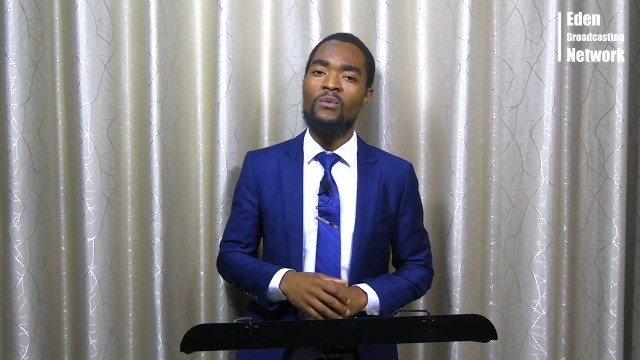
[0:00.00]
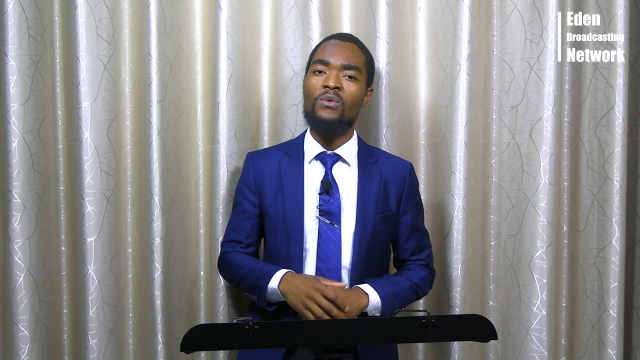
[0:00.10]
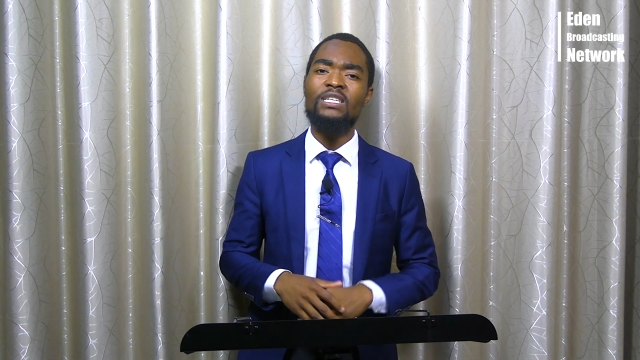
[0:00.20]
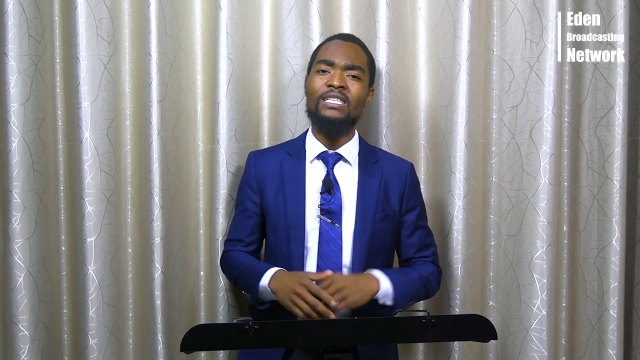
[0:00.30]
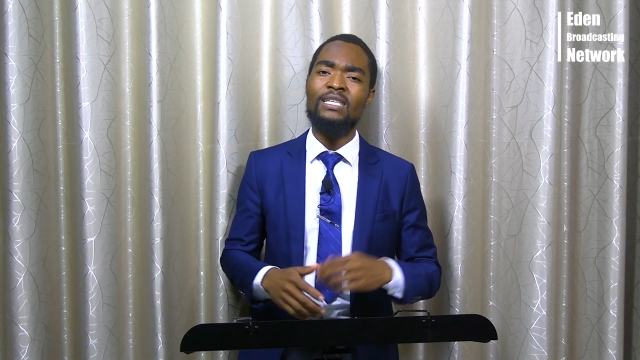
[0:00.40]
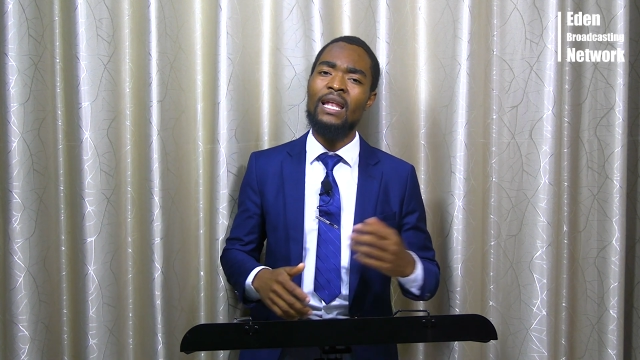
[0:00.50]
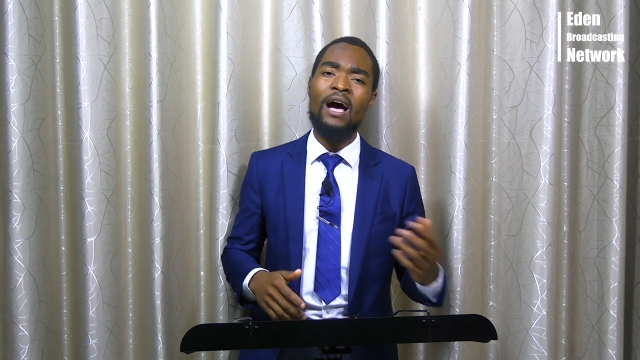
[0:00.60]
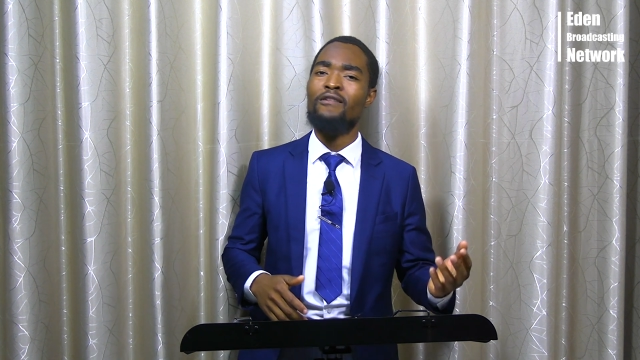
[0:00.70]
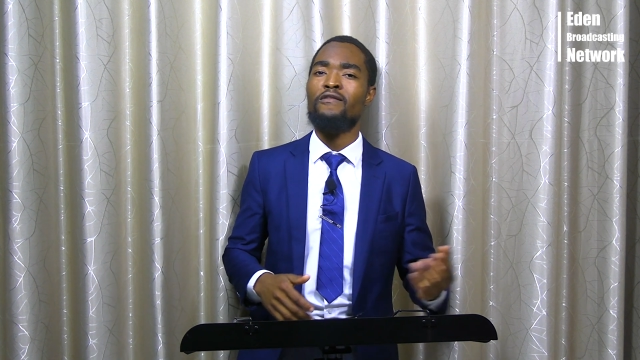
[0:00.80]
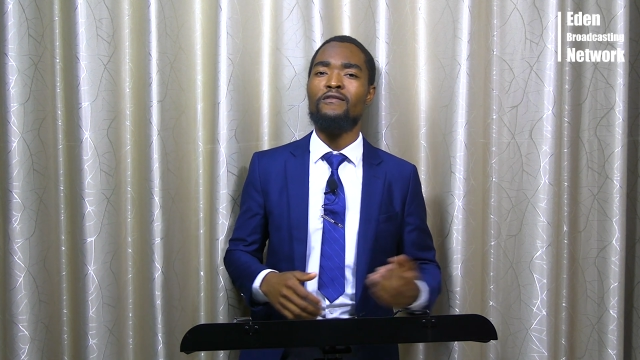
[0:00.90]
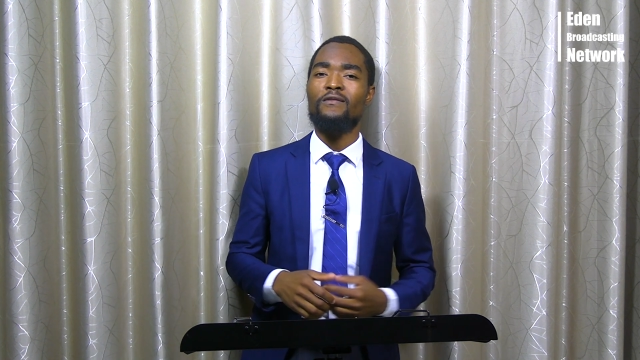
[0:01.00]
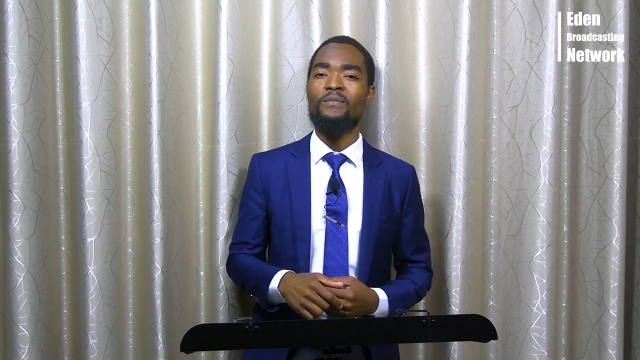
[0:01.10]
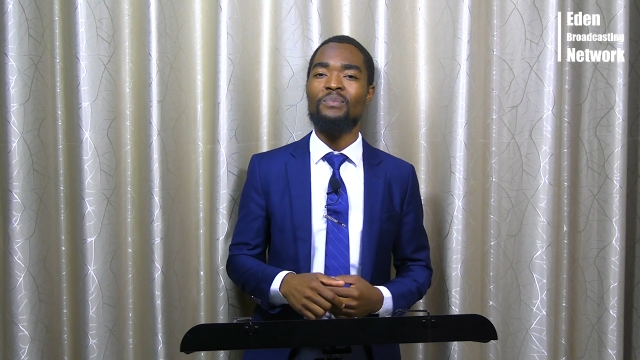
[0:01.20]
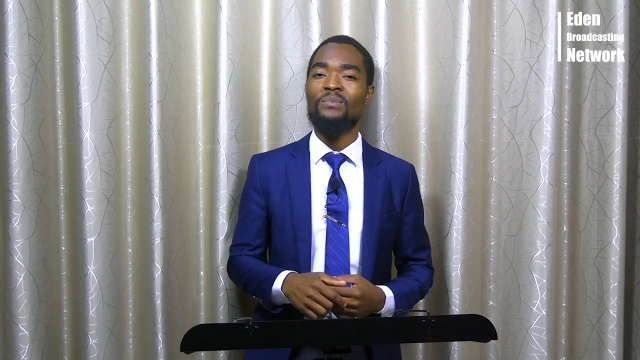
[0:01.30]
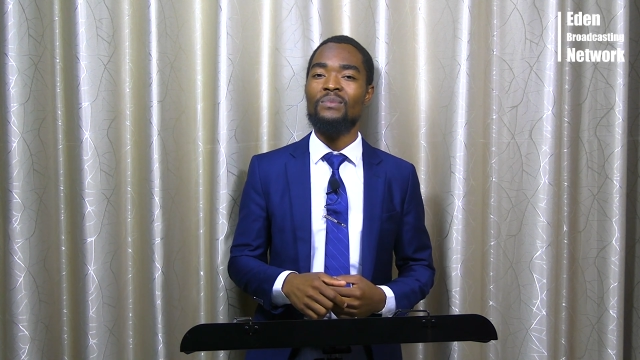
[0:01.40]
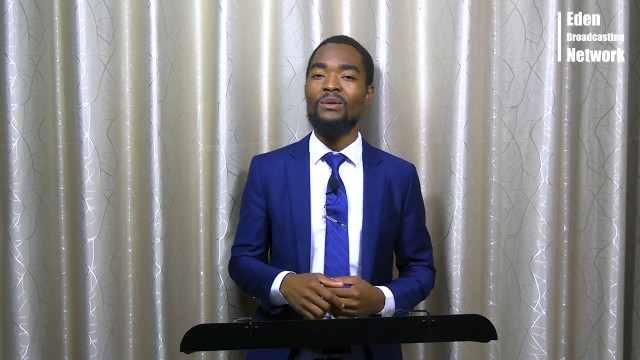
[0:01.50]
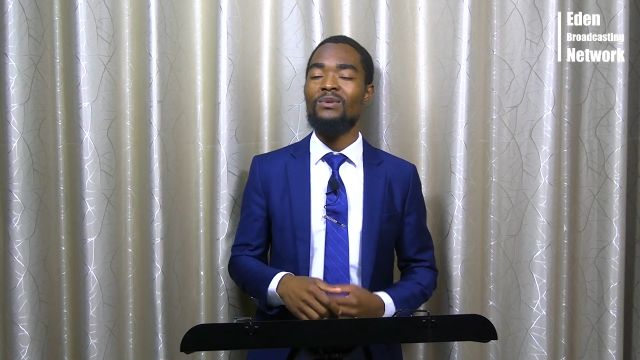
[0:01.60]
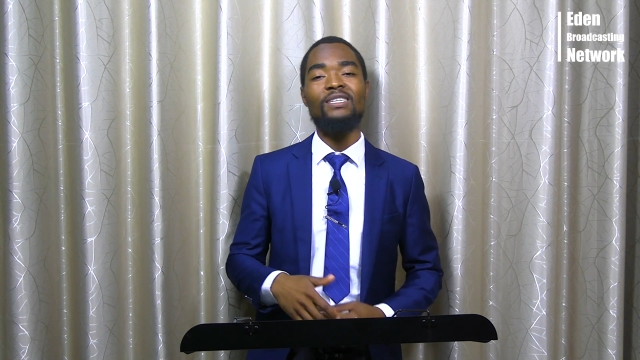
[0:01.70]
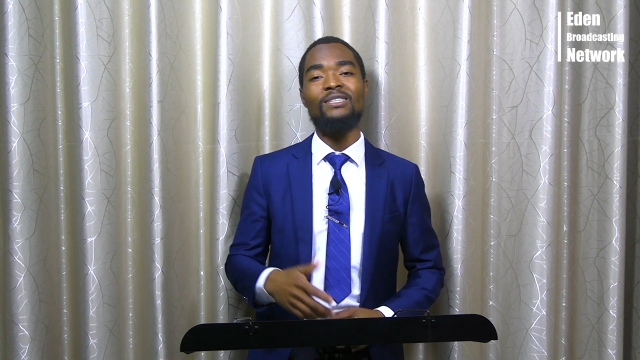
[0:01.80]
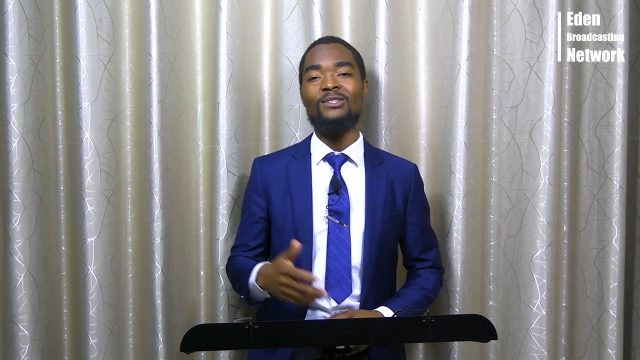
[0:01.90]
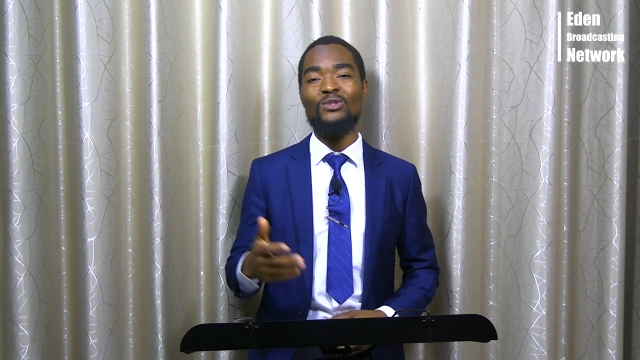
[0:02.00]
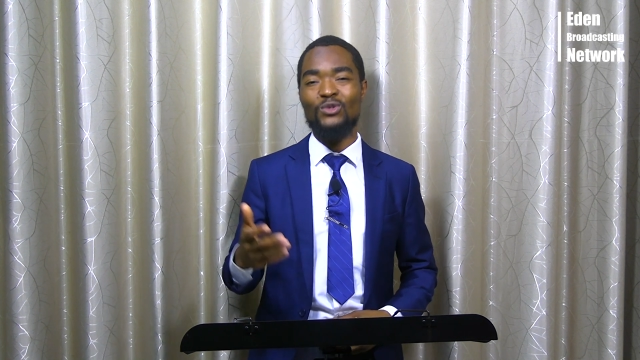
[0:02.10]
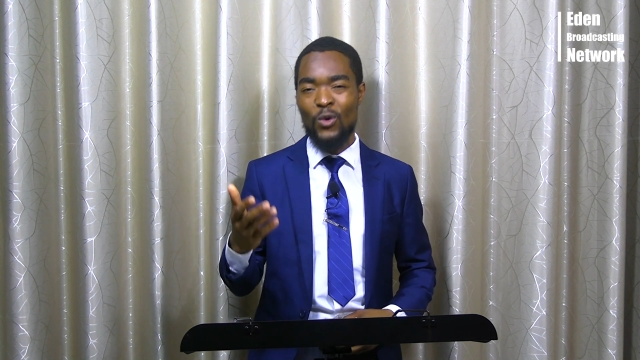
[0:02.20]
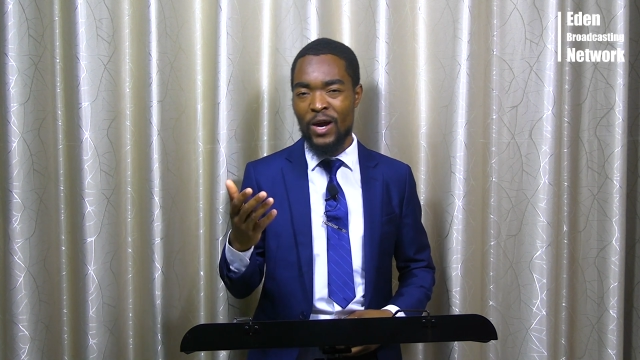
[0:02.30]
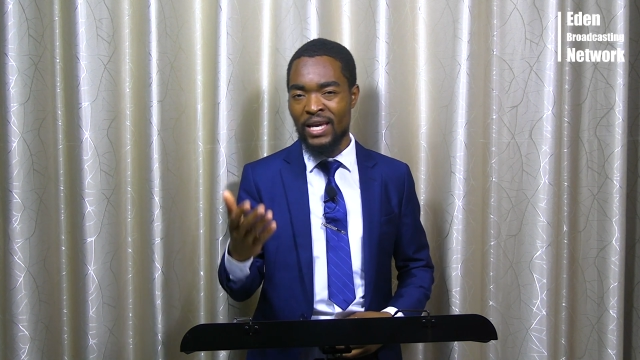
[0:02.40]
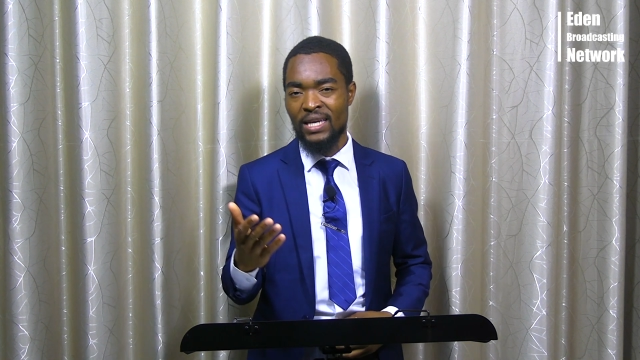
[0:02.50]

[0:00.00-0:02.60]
which is love, which is joy,